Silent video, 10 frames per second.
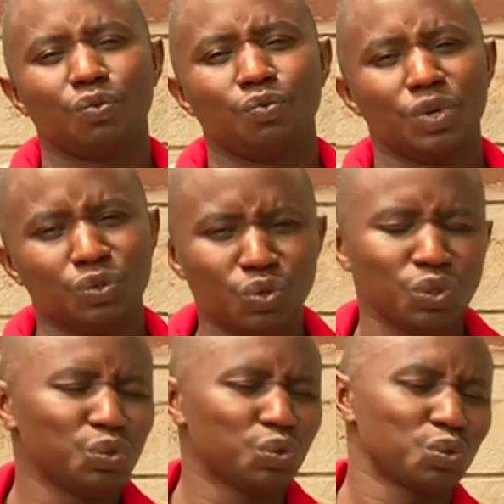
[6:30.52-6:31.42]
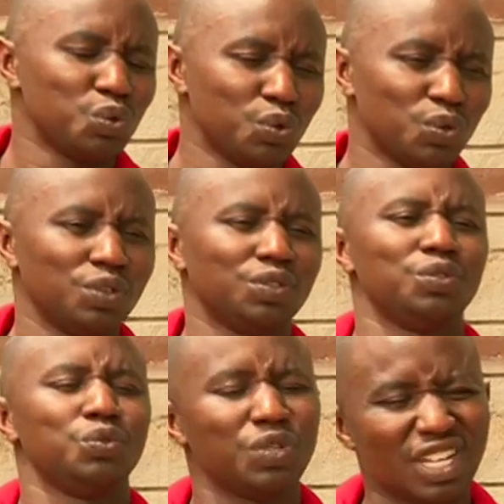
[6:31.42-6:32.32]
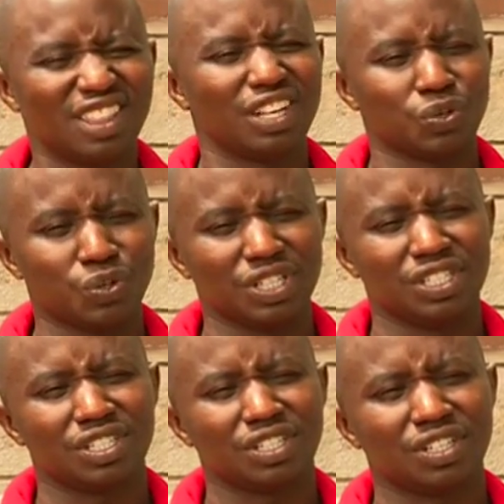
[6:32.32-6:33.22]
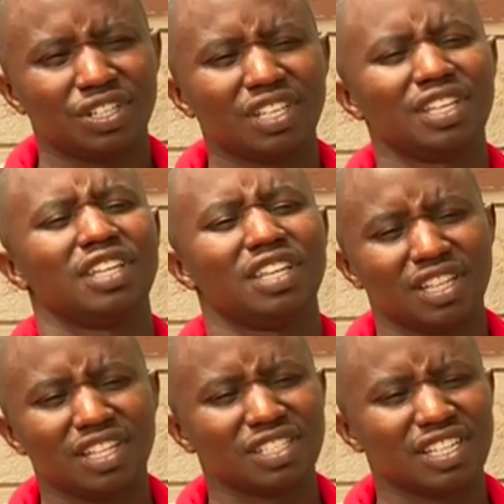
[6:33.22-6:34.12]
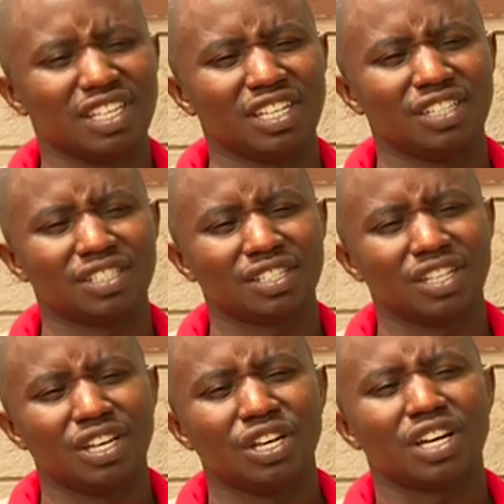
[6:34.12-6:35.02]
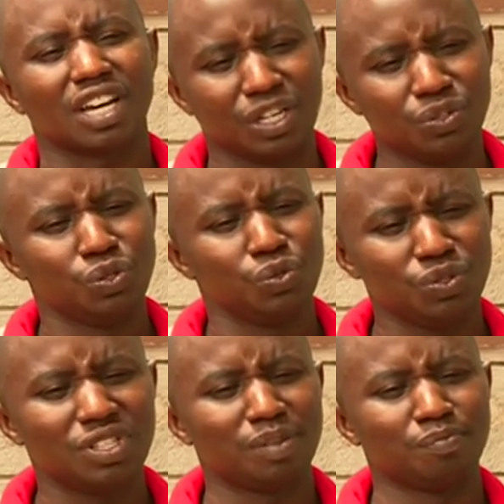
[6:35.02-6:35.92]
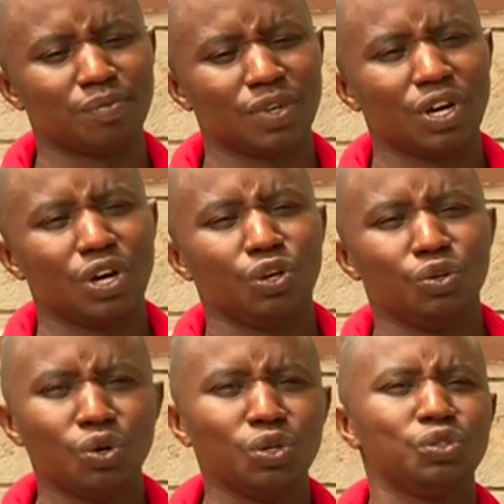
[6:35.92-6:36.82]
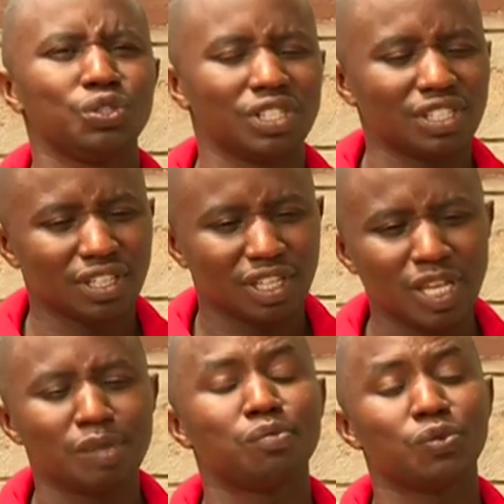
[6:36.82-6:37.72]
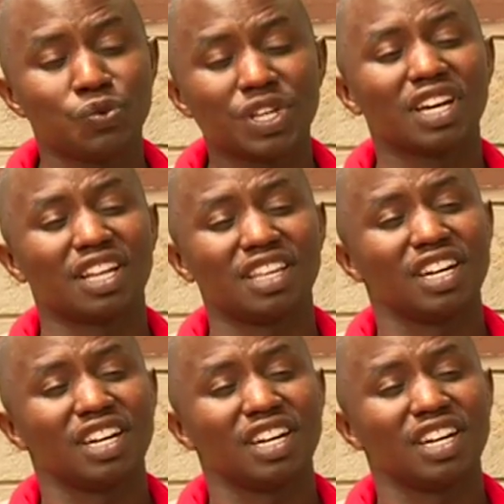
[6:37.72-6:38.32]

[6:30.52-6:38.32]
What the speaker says: when you go to school, you get the knowledge, you get the skills. Can you use them? Don't keep looking at the